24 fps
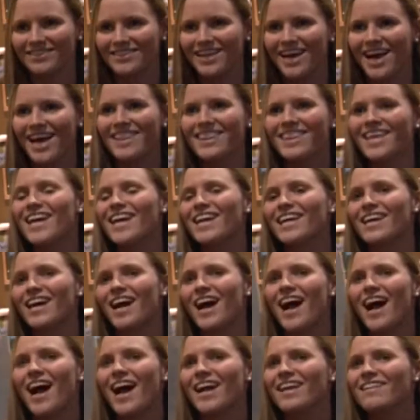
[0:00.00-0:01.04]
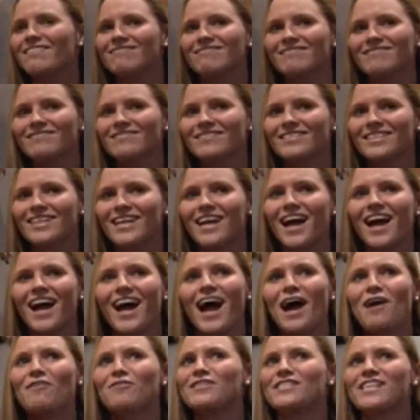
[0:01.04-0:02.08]
I think I
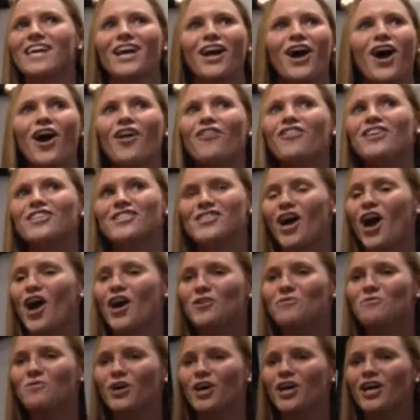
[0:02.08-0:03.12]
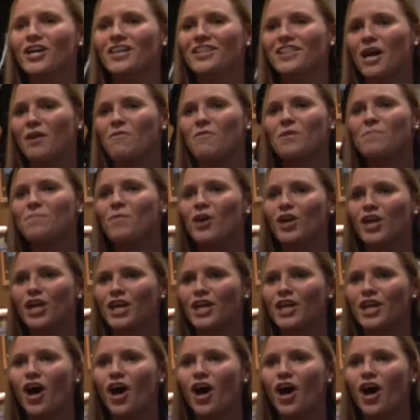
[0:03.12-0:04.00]
I was like all this hard work that we put in,